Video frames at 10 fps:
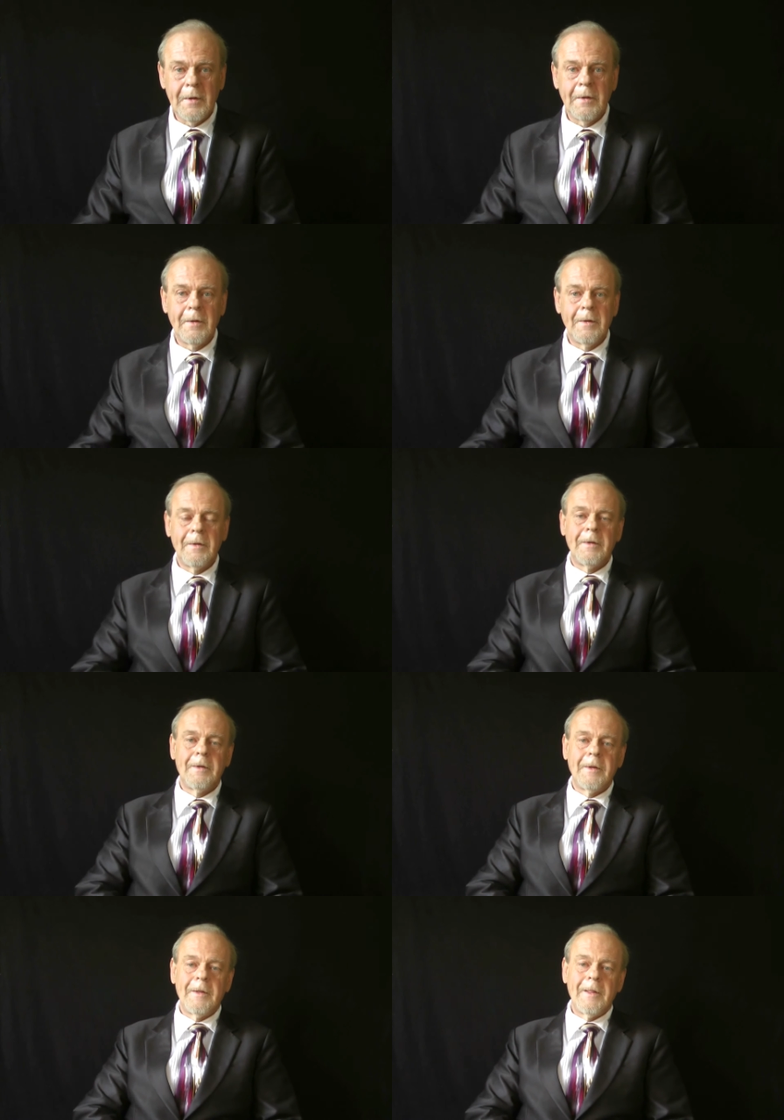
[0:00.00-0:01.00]

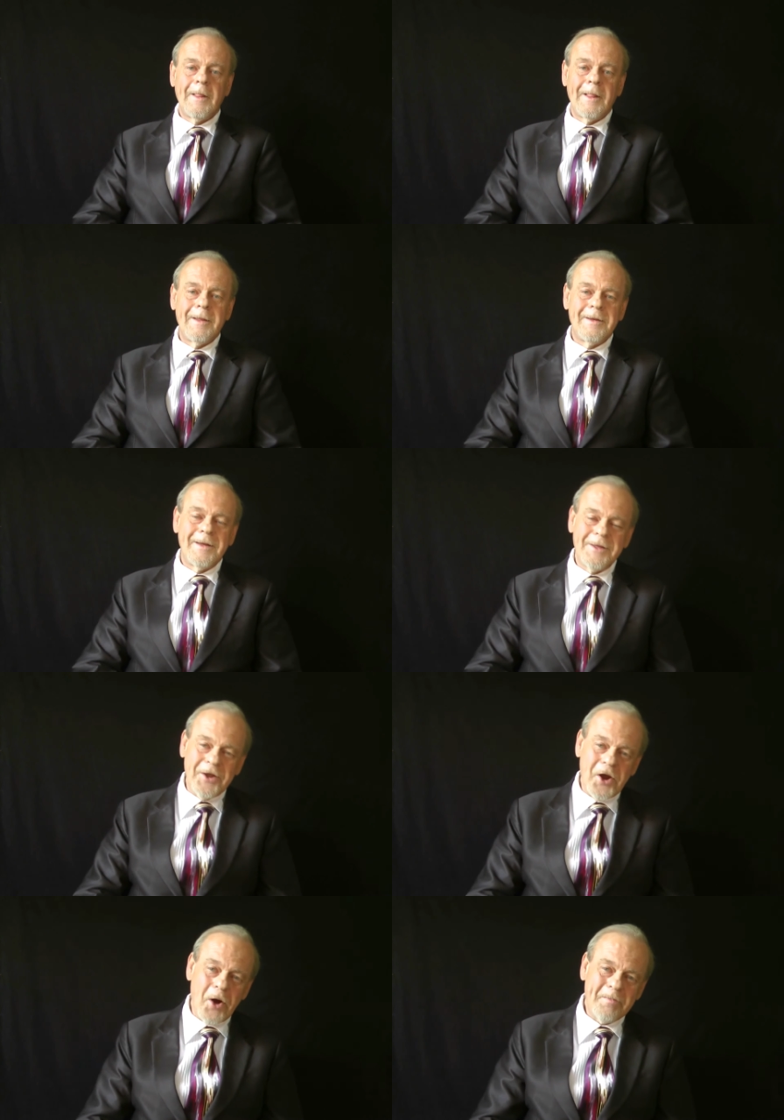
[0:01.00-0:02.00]

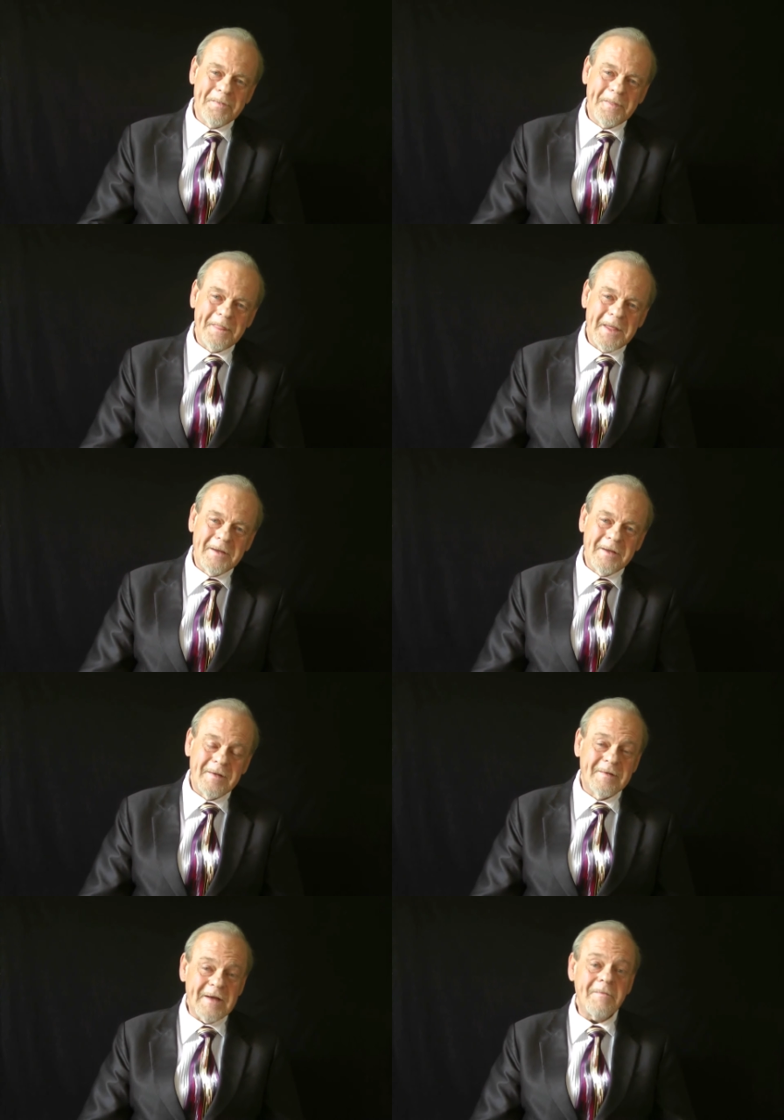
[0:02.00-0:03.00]
You
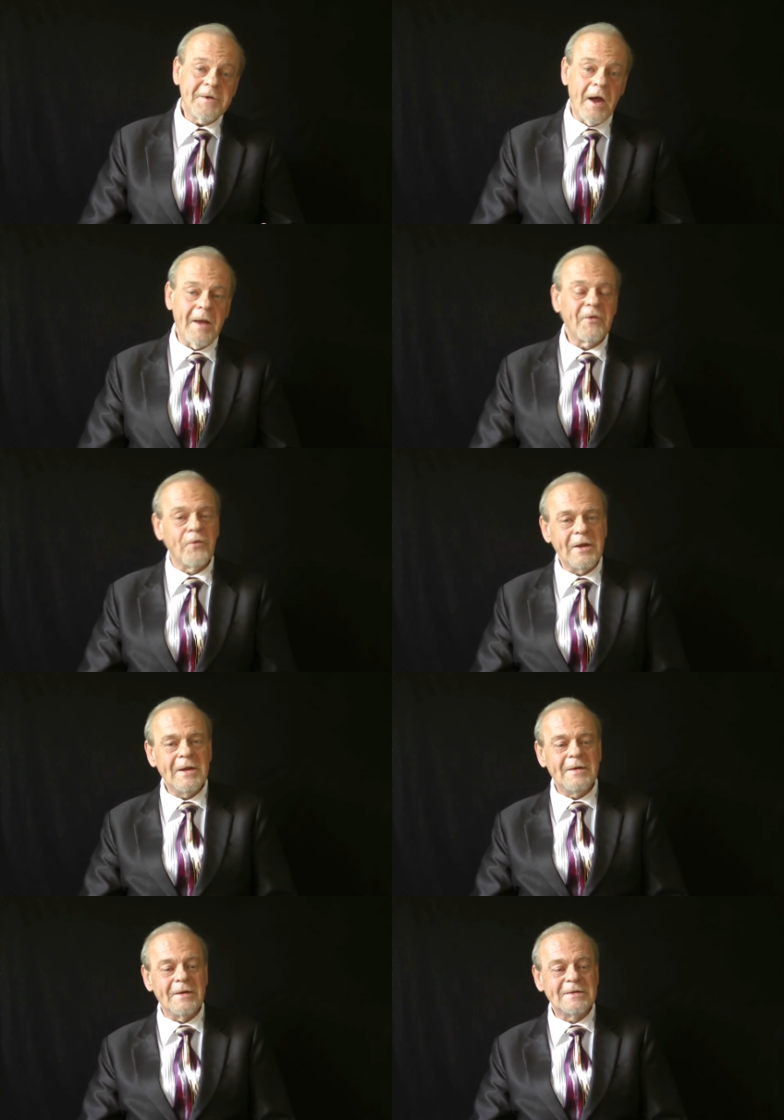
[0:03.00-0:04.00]
know, sometimes we
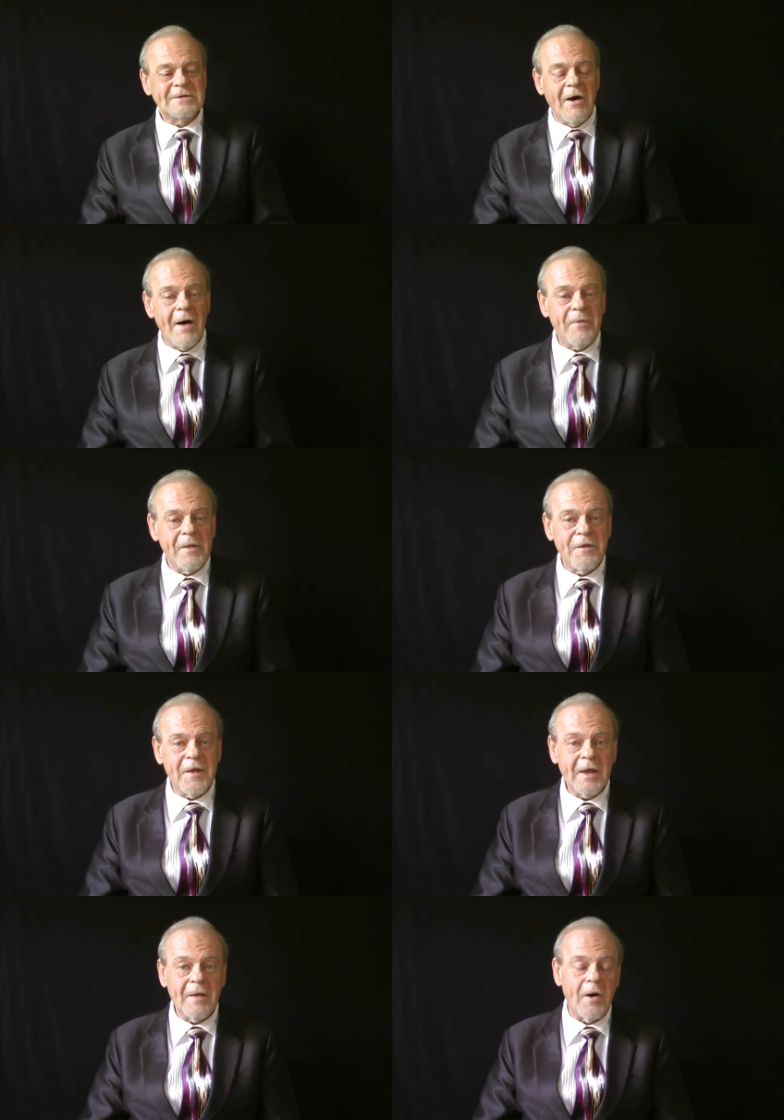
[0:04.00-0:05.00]
need to stop and
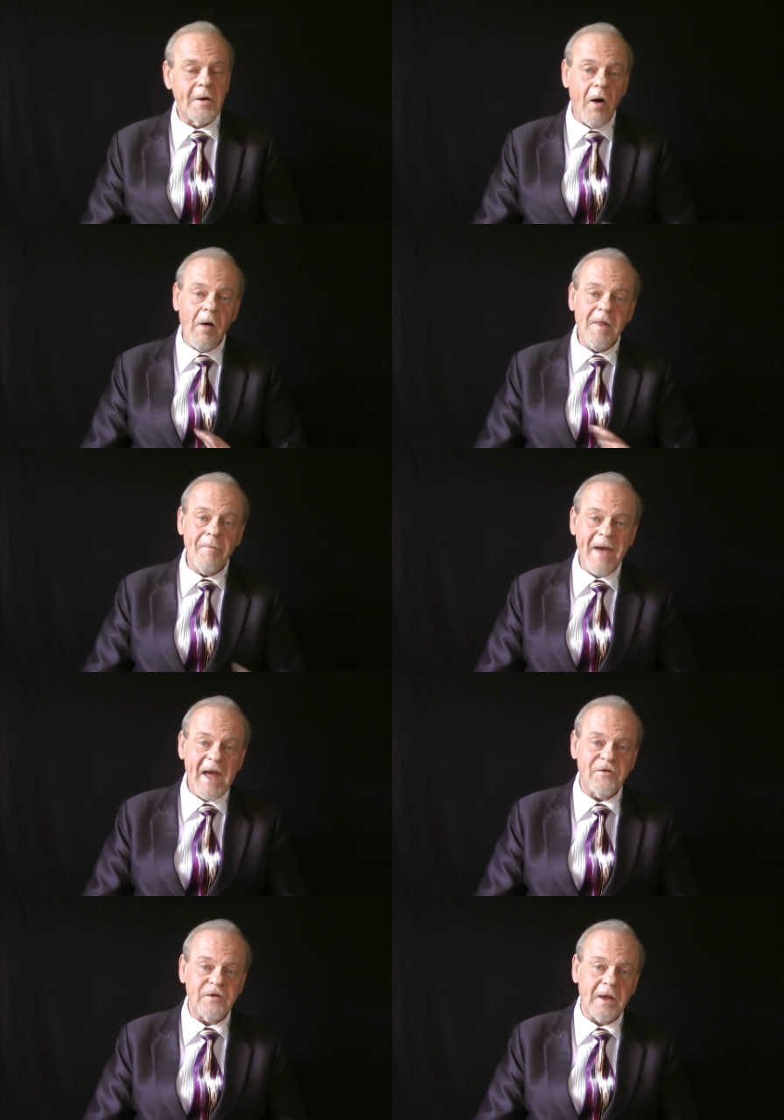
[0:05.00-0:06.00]
think about all the
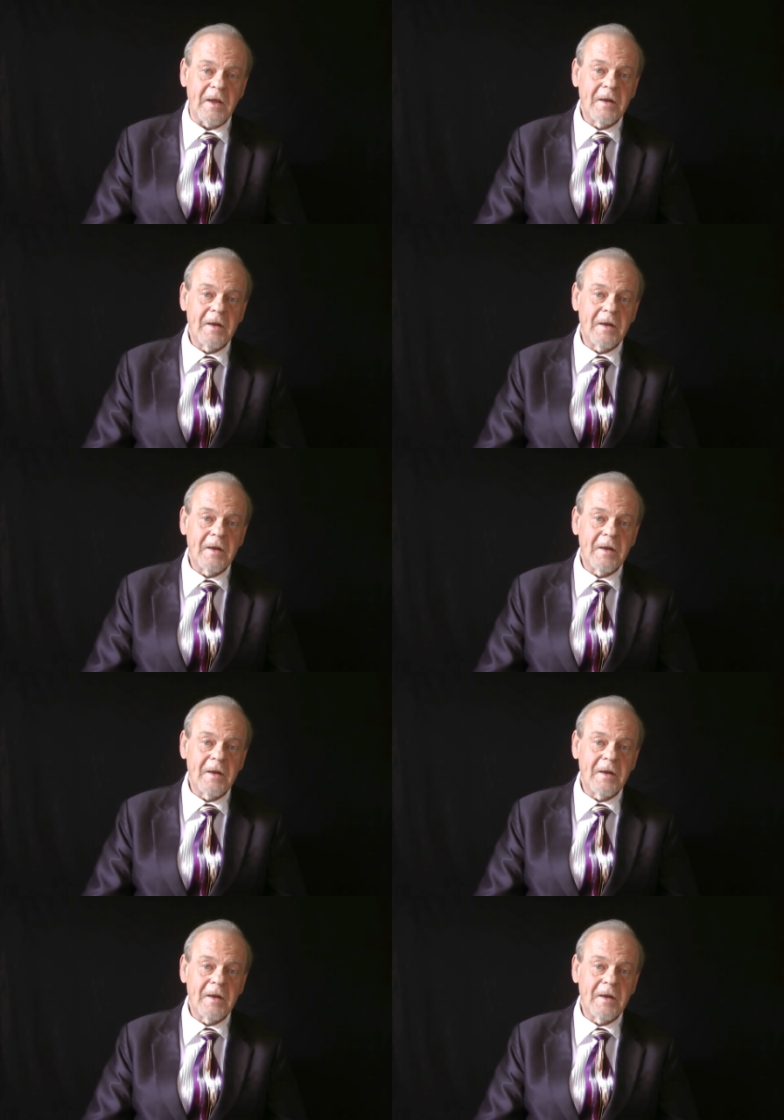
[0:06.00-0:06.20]
magic